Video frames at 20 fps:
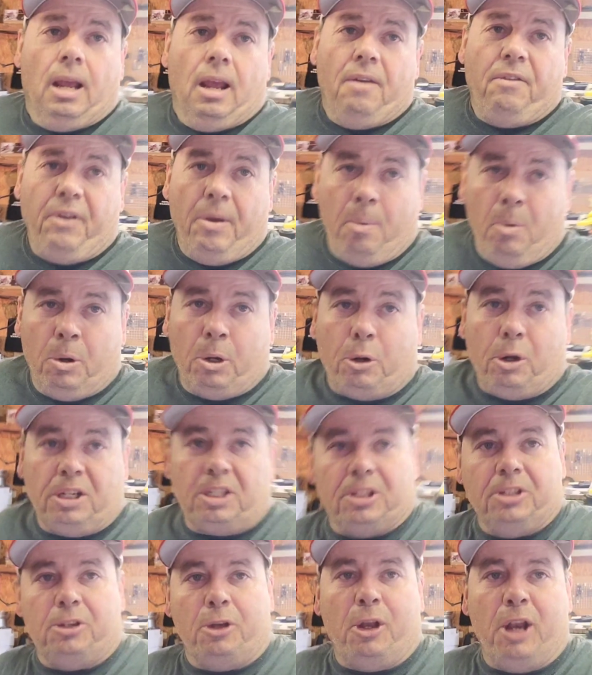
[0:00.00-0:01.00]
If you have any
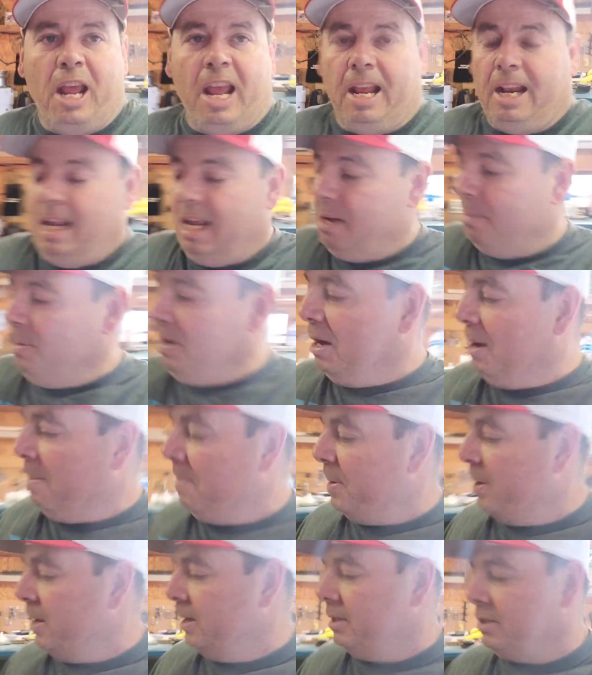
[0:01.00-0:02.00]
questions on that, hit me
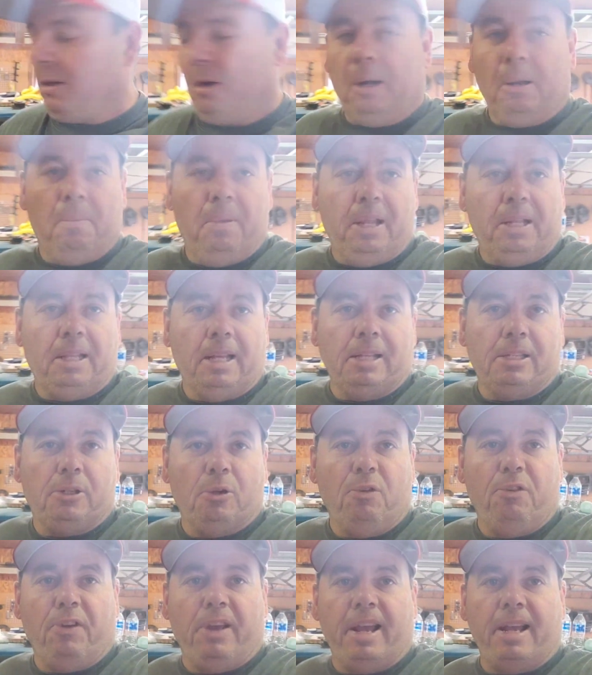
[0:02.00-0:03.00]
up. Sorry to make that
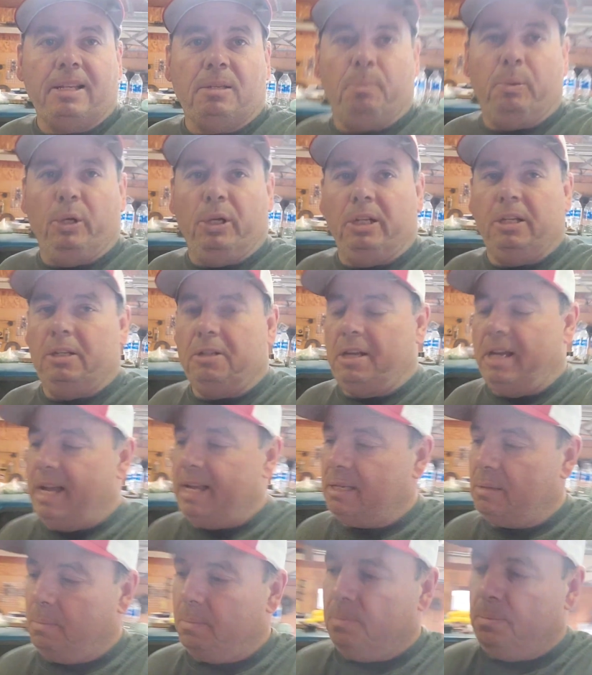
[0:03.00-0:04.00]
so fast, but you
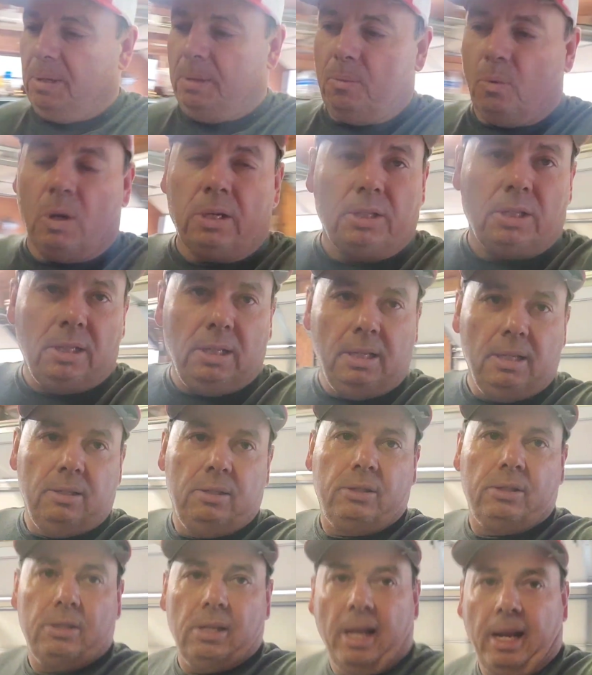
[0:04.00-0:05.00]
guys have been watching
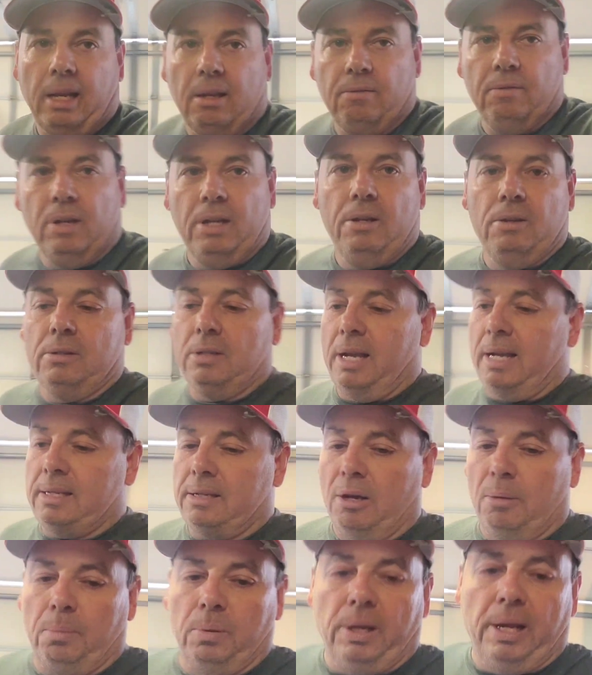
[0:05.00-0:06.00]
these Slacky videos the last
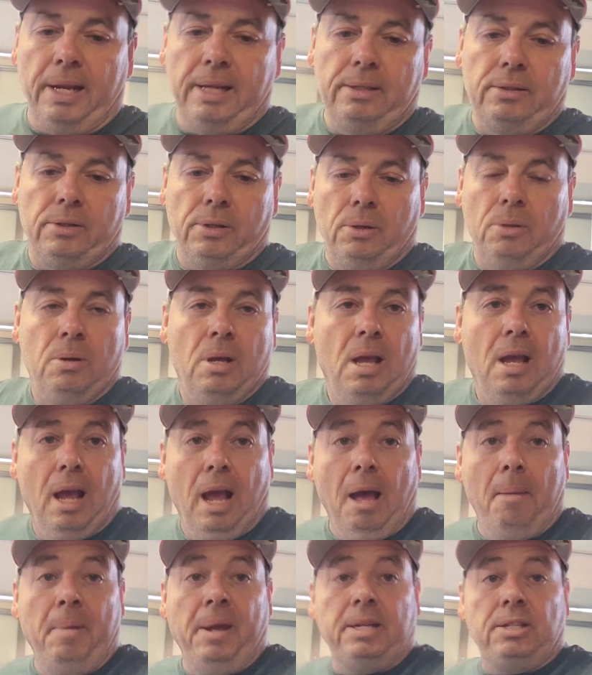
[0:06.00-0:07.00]
couple days, so
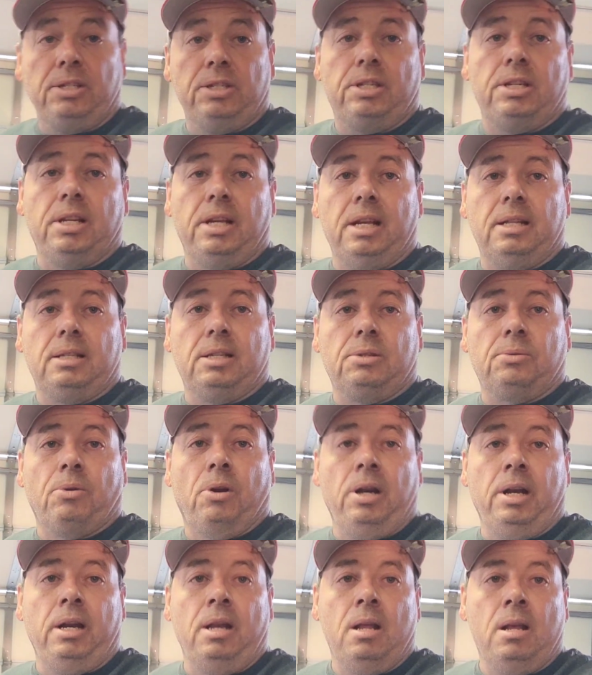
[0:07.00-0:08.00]
I'm anxious to get this
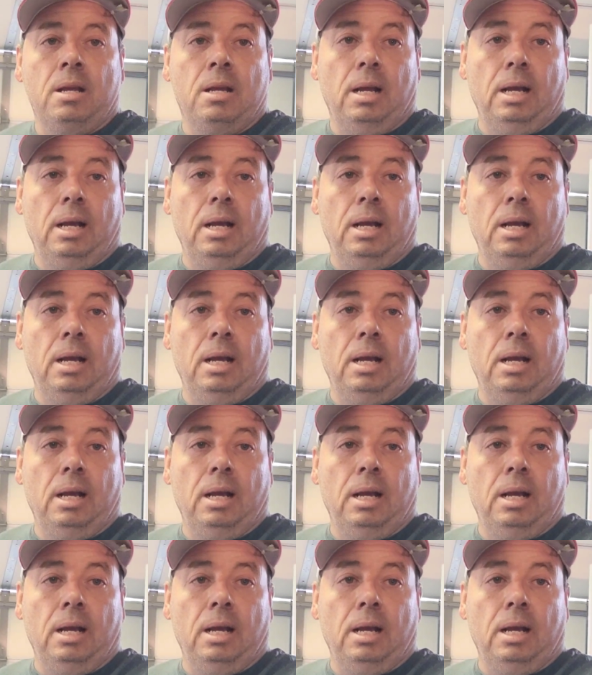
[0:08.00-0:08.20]
running.